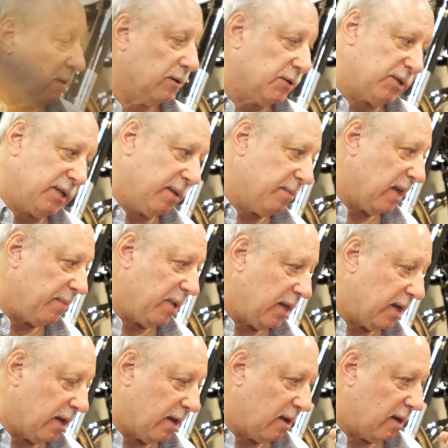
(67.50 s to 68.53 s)
you'll see
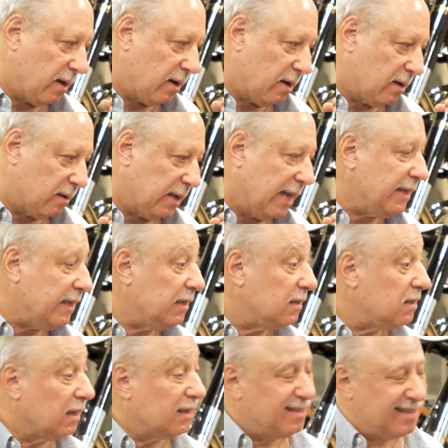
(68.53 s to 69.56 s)
maybe on a
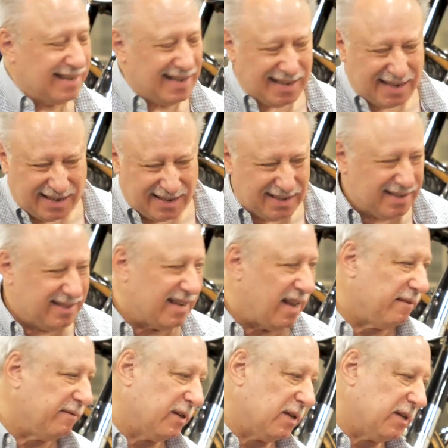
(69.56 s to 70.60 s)

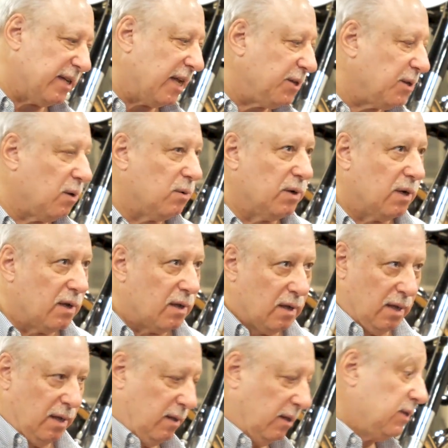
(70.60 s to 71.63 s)
1967 Daytona,
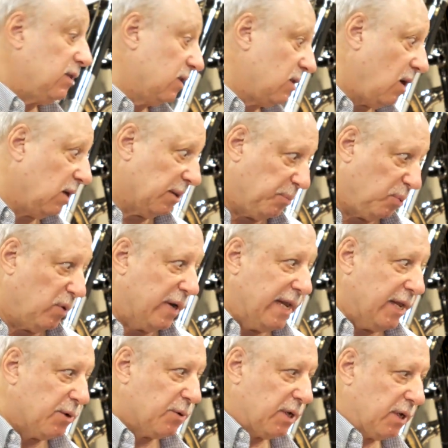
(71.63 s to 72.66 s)
this is called a
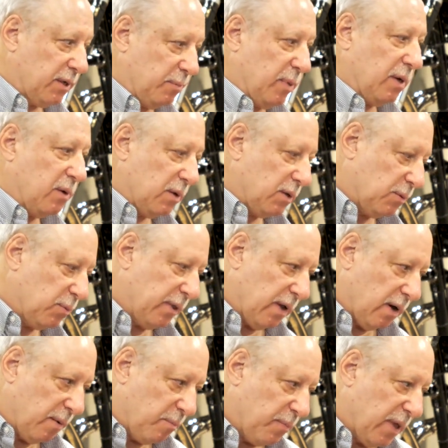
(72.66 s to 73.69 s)
pre-unit, but it's when
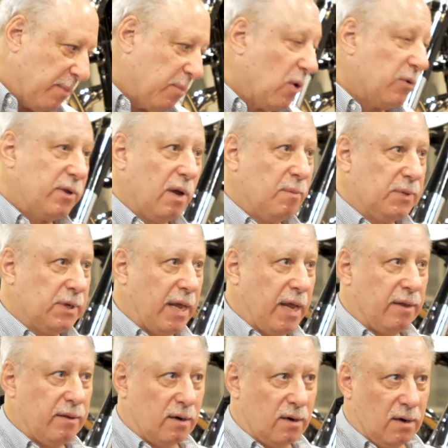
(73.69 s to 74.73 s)
they both come
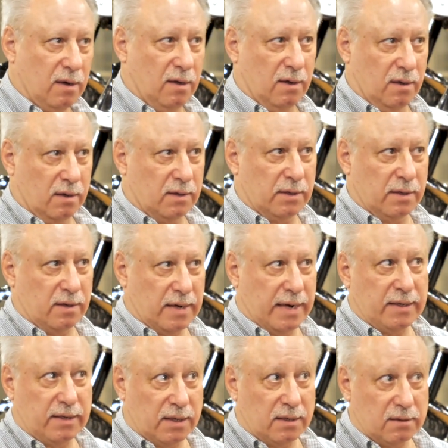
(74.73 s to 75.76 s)
together is in the
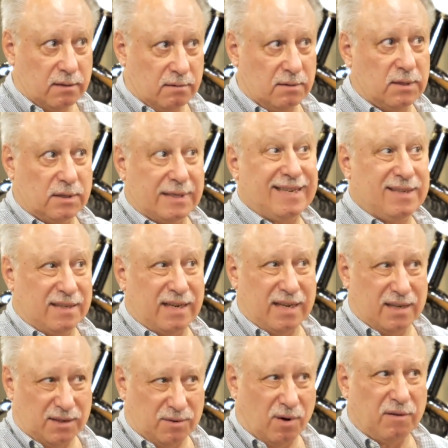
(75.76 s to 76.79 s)

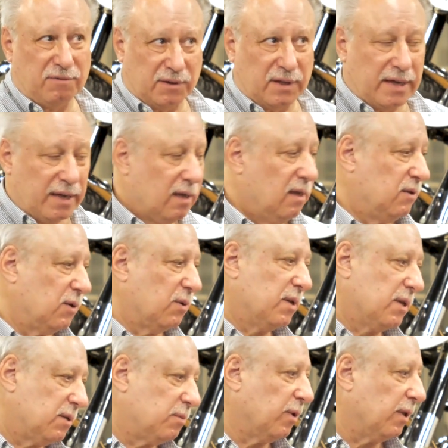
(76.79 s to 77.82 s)
1960s roughly. So
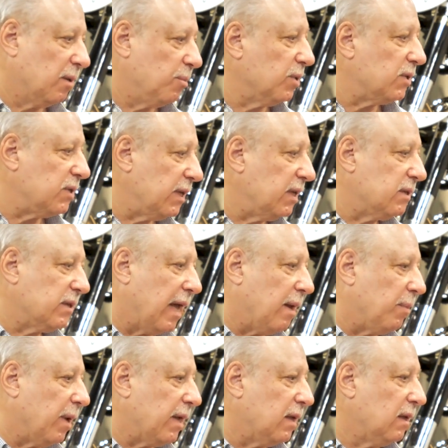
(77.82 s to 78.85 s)
this really precedes
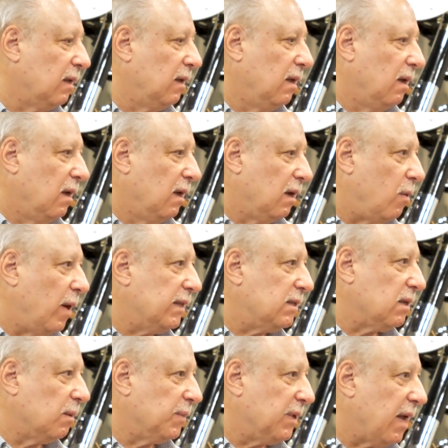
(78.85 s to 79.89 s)
that by
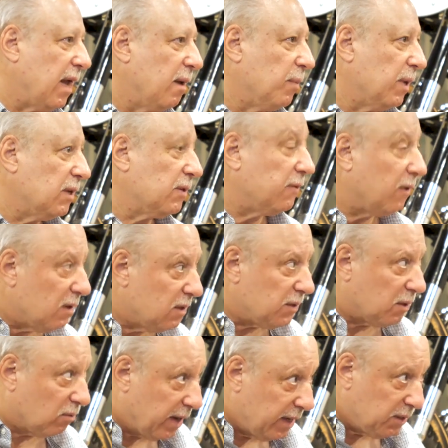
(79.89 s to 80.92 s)
quite some time. But as far as
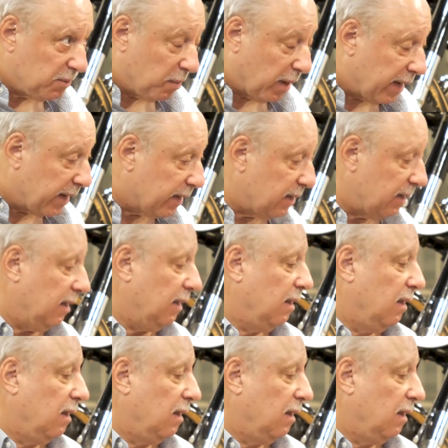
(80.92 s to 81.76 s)
a race bike,